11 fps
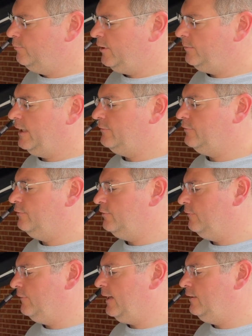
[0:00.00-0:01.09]
probably asking
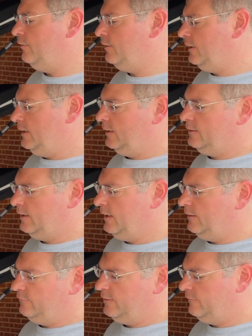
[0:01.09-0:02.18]
yourself, how do you connect the
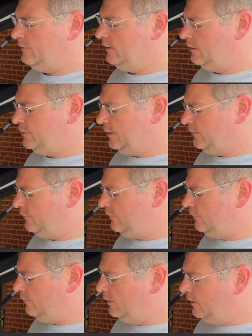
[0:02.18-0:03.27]
K7 and the
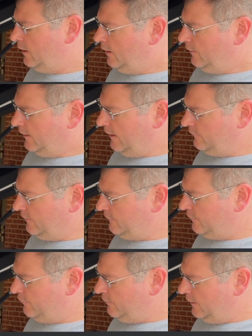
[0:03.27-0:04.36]
G2? The K7
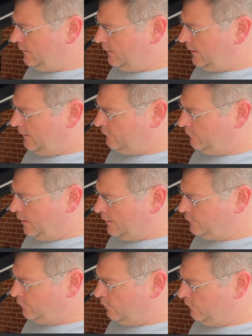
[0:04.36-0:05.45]
is unique that it has
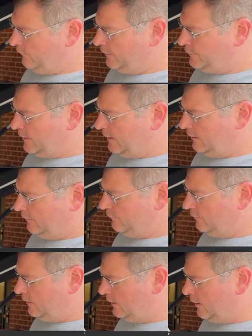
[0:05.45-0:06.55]
module functionality. So I'm going
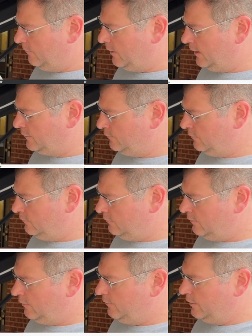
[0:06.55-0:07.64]
to click on module,
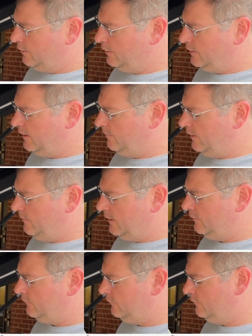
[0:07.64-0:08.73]
then we're going to go to
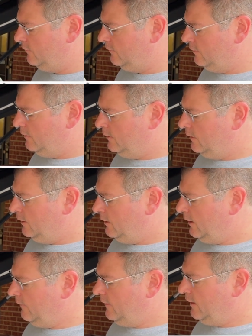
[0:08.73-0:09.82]
TPMS,
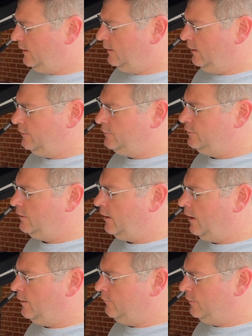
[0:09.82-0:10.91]
and then it should
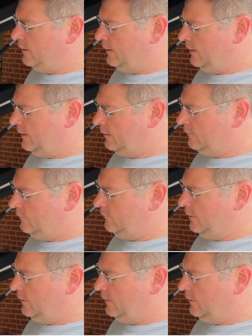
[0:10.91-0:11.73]
auto connect.